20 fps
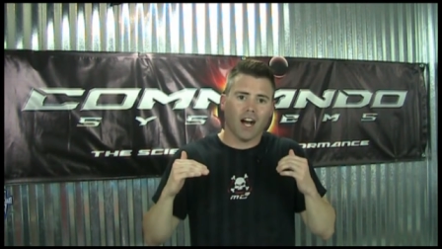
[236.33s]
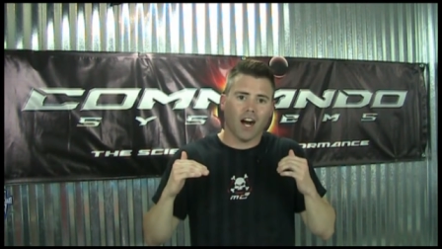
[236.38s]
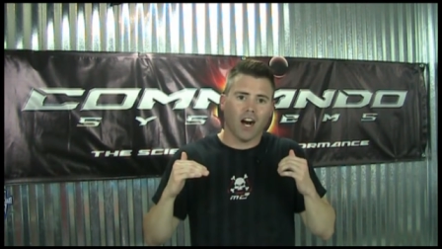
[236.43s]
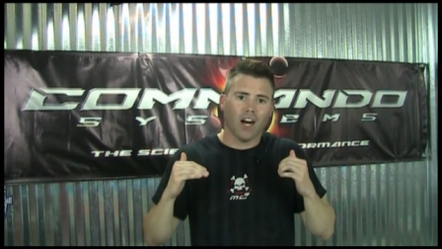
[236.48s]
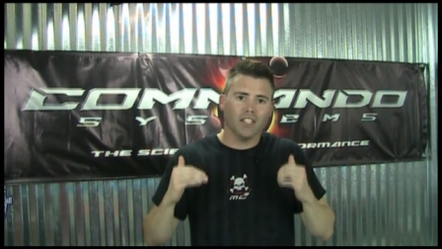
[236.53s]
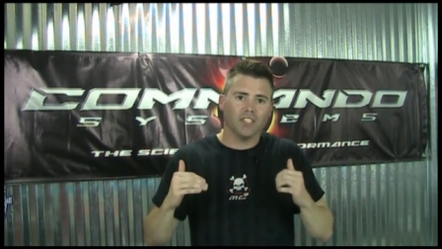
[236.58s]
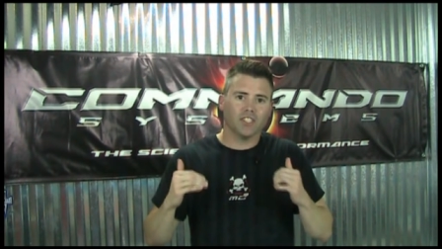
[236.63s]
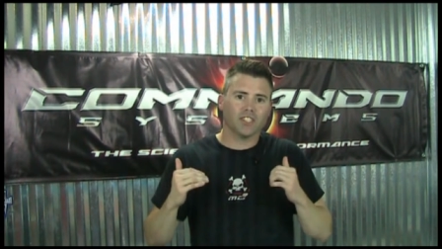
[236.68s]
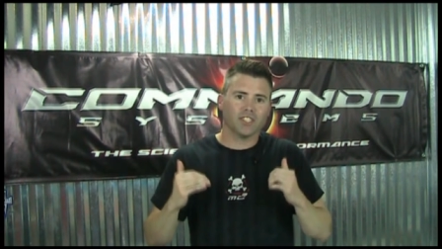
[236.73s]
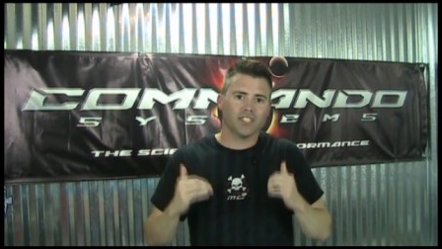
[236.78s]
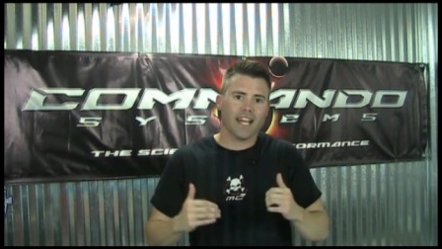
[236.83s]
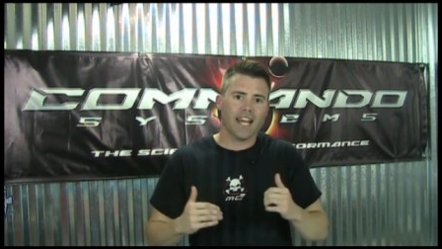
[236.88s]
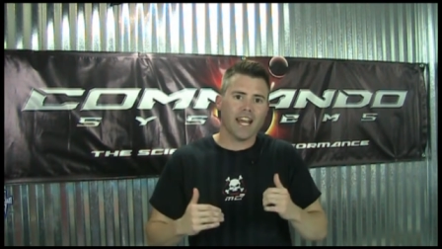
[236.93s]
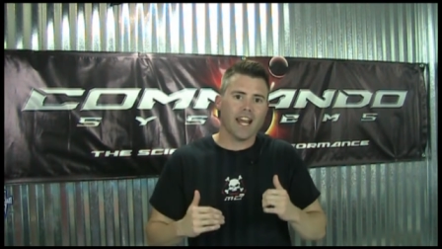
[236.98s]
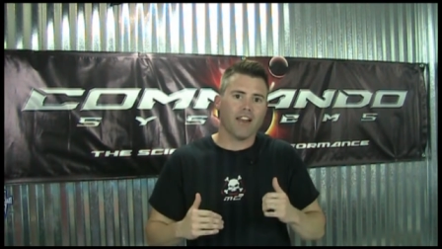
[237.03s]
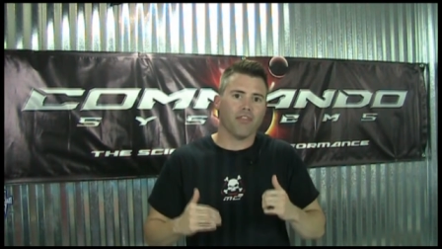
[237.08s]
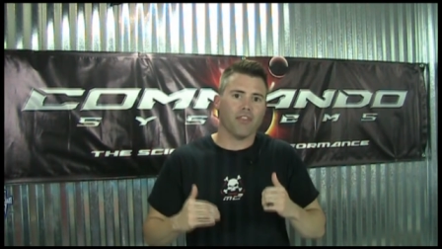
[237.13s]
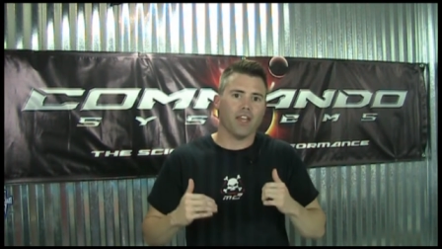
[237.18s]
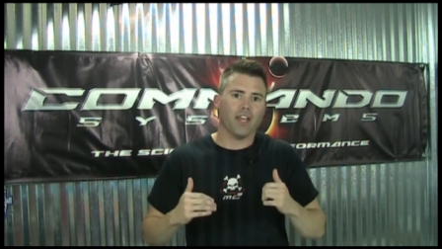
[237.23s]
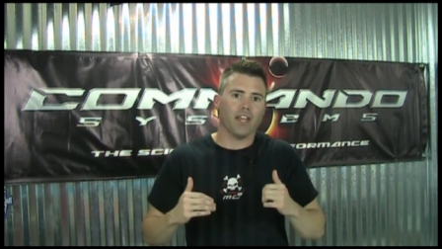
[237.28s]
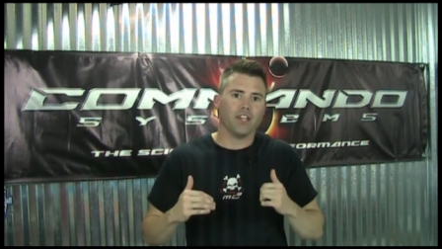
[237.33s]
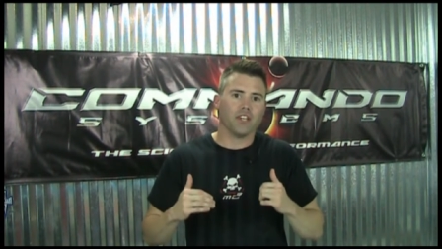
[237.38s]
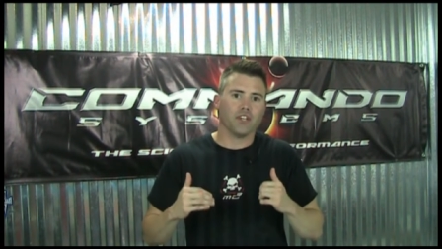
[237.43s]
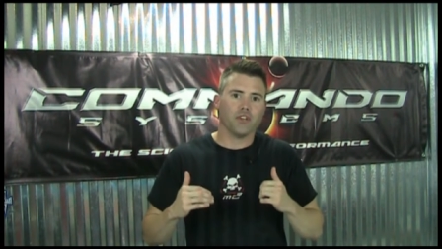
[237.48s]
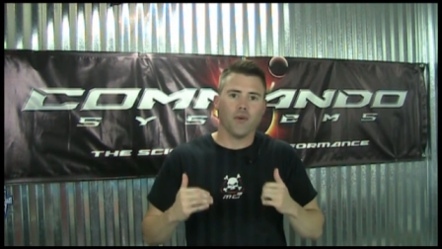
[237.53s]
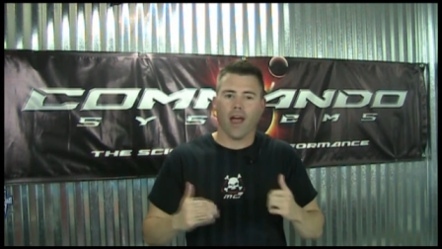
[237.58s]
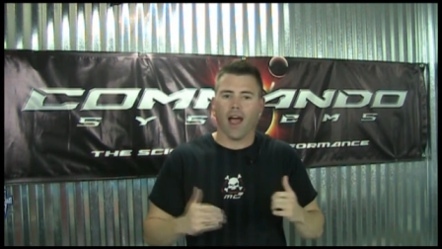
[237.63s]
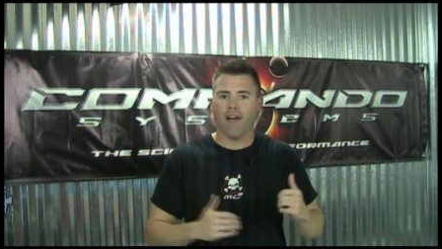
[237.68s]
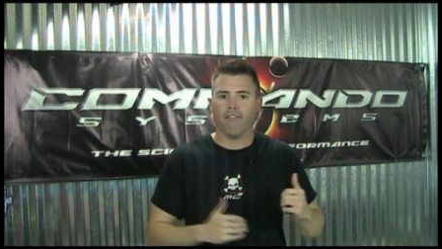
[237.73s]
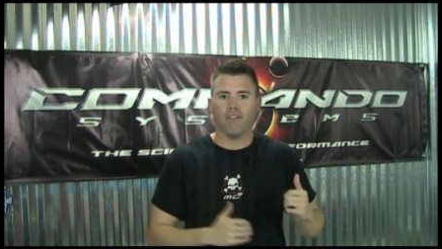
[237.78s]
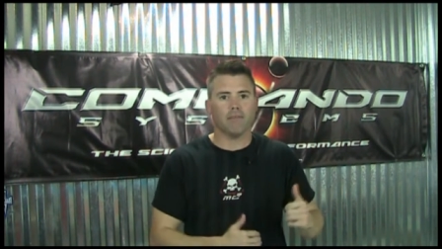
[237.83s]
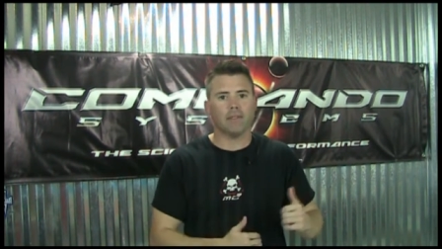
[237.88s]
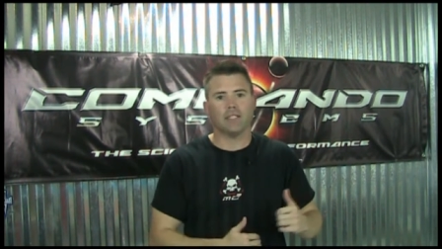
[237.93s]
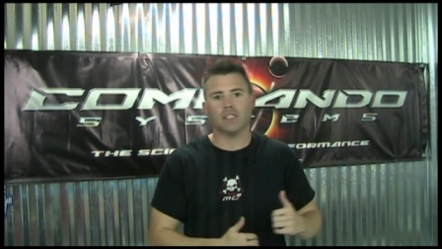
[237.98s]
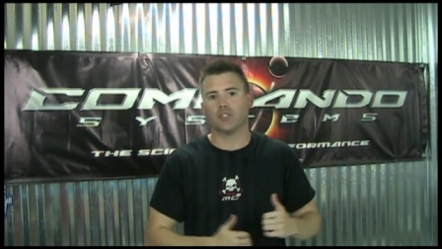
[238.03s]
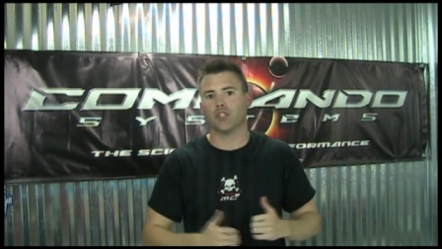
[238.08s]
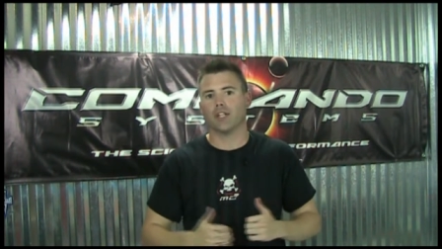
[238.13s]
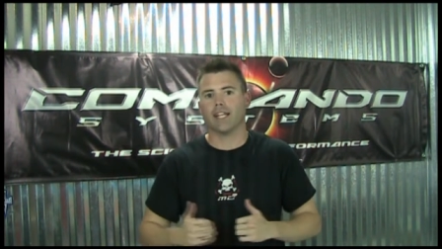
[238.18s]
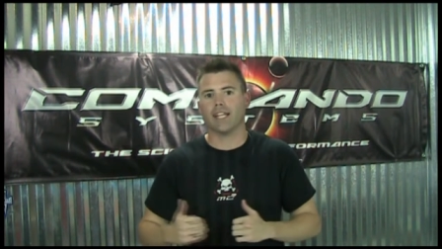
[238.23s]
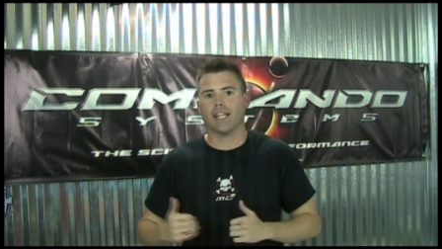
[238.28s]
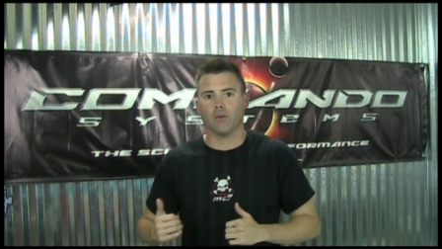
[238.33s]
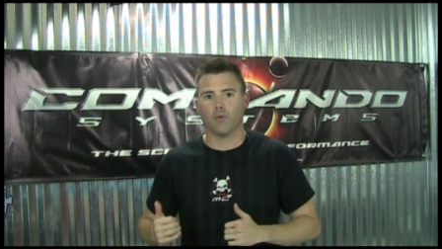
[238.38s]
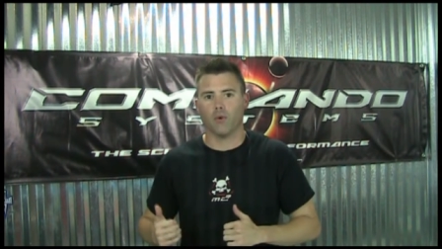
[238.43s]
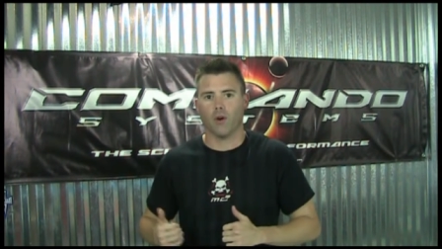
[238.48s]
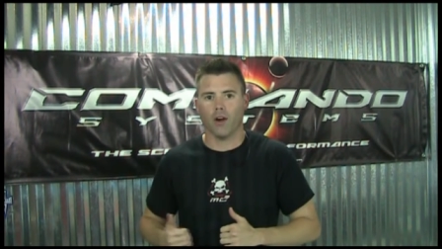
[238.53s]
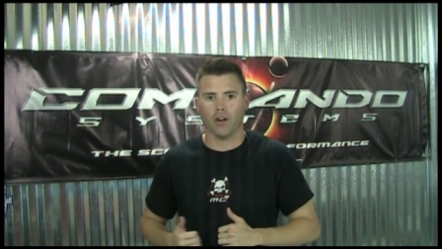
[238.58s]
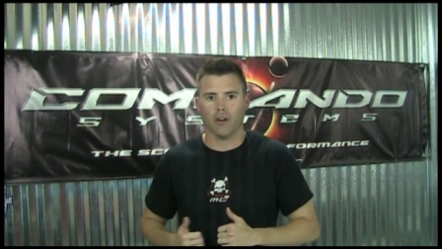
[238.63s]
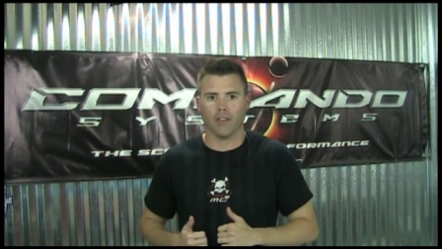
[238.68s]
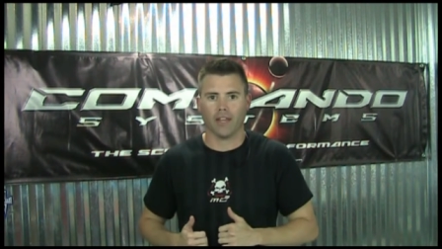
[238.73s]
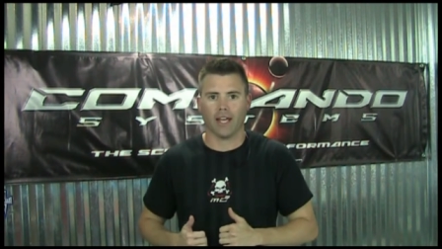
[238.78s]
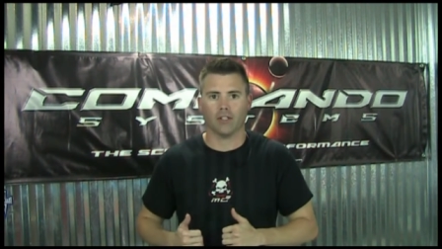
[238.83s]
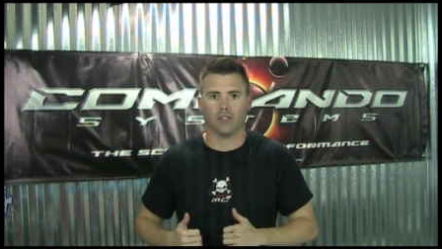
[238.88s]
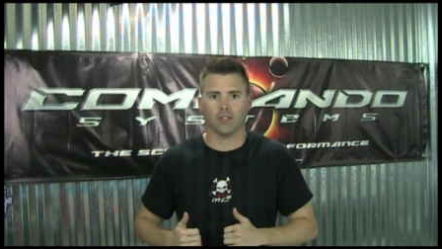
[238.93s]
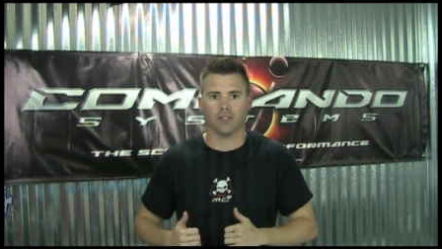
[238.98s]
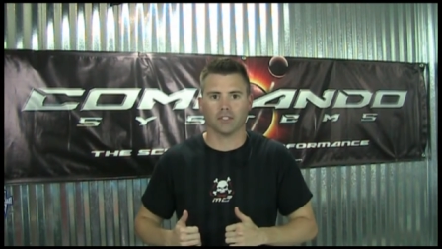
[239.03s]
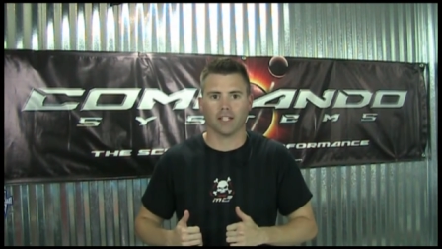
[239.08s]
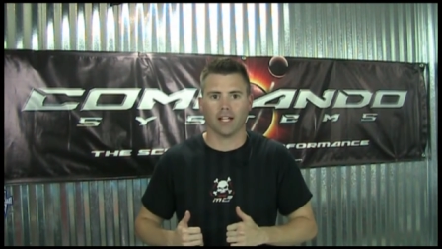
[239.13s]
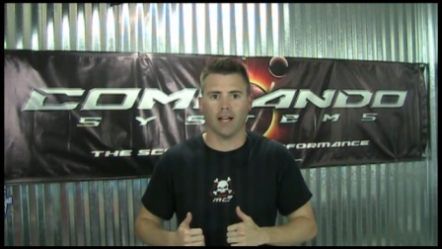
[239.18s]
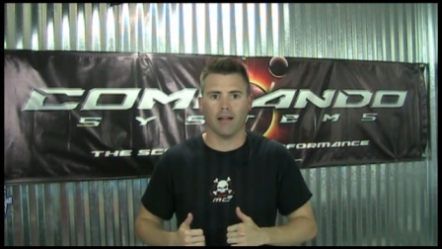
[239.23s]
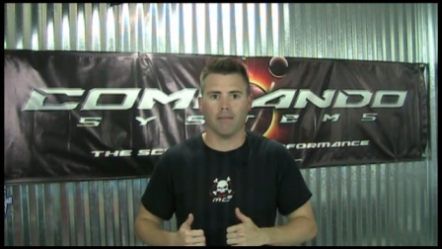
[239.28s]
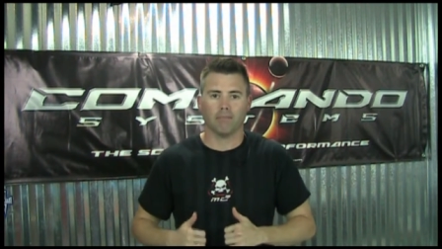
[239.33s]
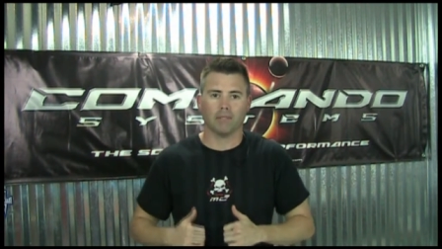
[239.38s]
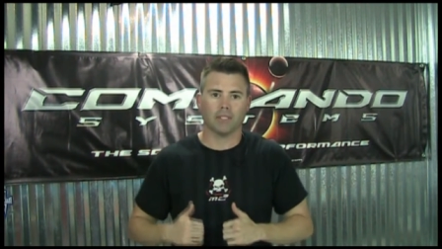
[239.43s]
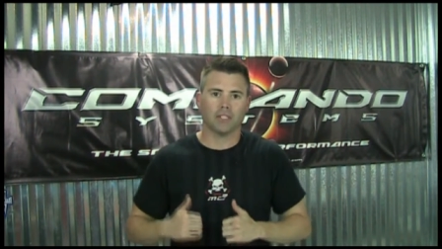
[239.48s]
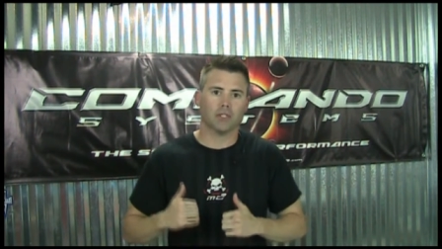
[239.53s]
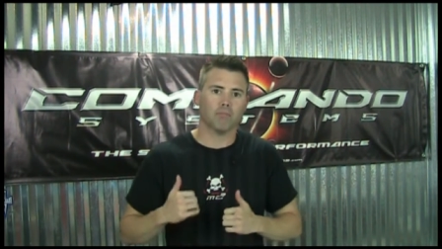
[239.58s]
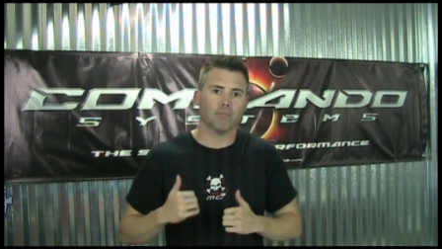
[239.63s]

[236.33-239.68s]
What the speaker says: understand that you haven't been drinking water that whole time, but your